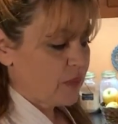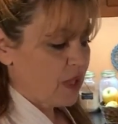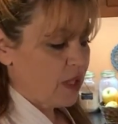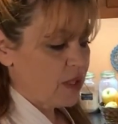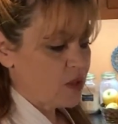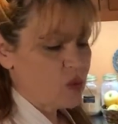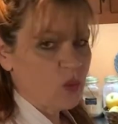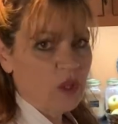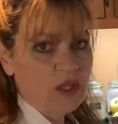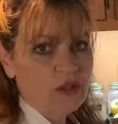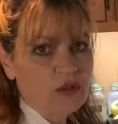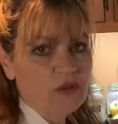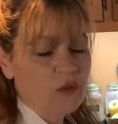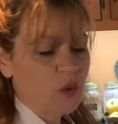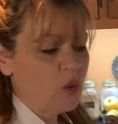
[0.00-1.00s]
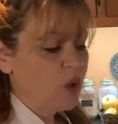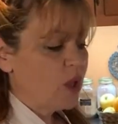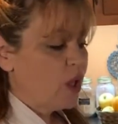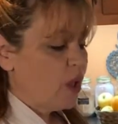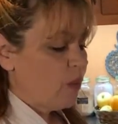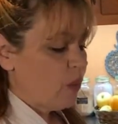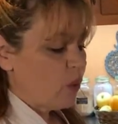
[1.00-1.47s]
And it's wonderful.
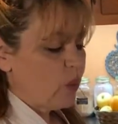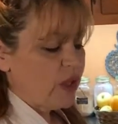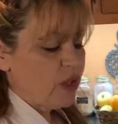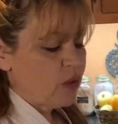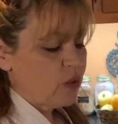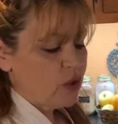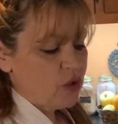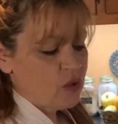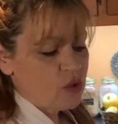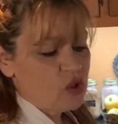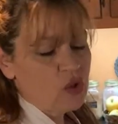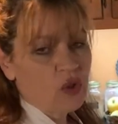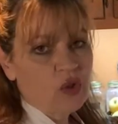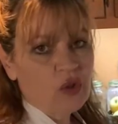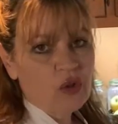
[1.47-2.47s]
But we don't use sugar